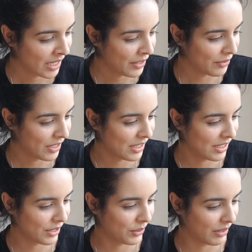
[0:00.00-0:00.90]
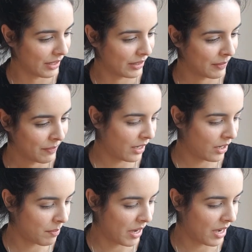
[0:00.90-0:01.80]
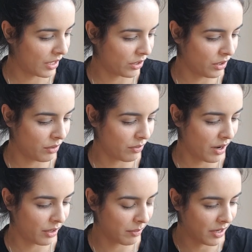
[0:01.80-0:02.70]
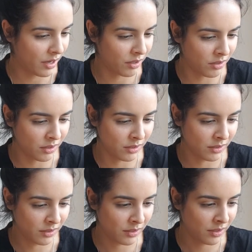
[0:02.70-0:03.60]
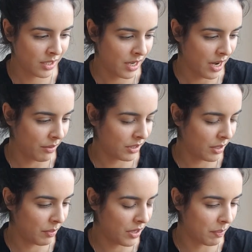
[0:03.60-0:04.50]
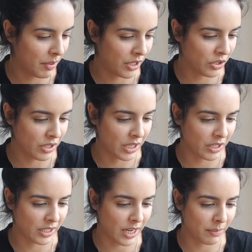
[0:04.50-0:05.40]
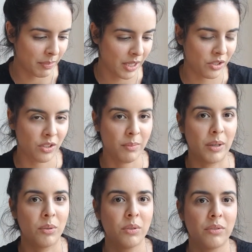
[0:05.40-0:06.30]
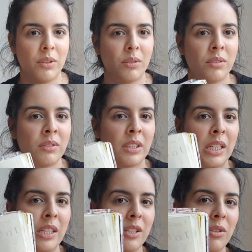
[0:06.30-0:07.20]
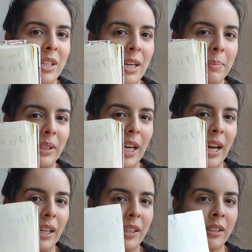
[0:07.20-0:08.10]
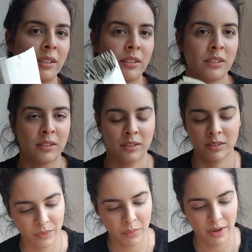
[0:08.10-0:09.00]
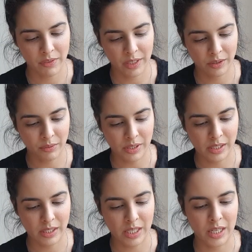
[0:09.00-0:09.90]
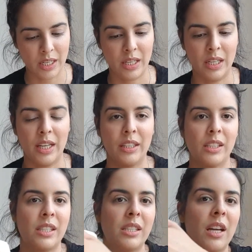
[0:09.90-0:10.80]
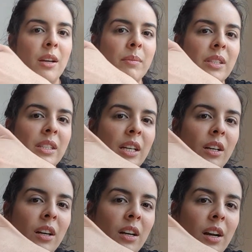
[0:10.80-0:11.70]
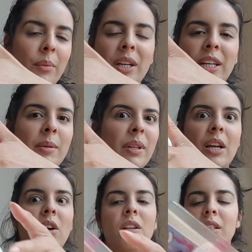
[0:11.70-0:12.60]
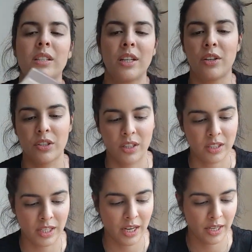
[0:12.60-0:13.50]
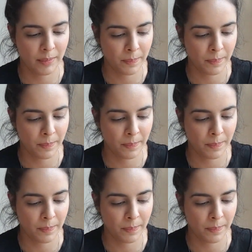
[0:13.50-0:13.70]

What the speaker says: What is this one? I got my EXO water bottle. I was gonna put a picture in here because I had a picture on my old phone, so it's like blank. But I have like the receipt and like the Sum sticker. I would keep like all these stickers all the time.